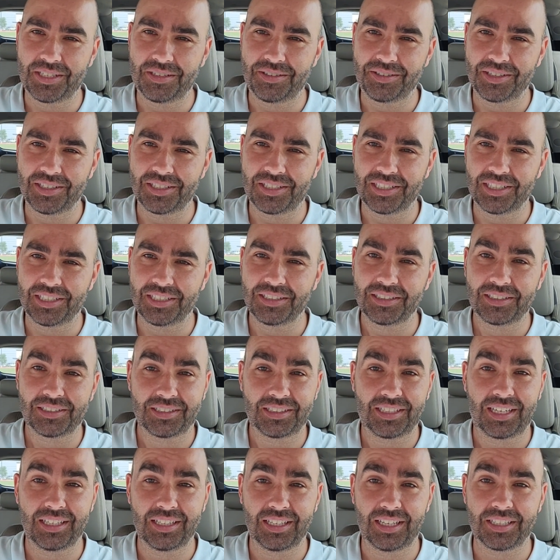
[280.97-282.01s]
you can tell
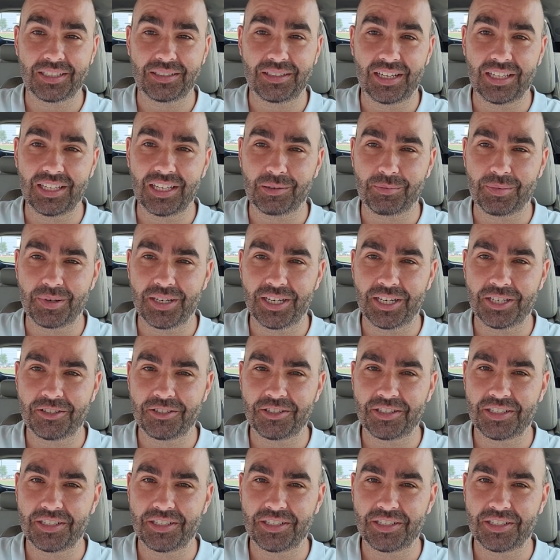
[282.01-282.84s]
I like my natural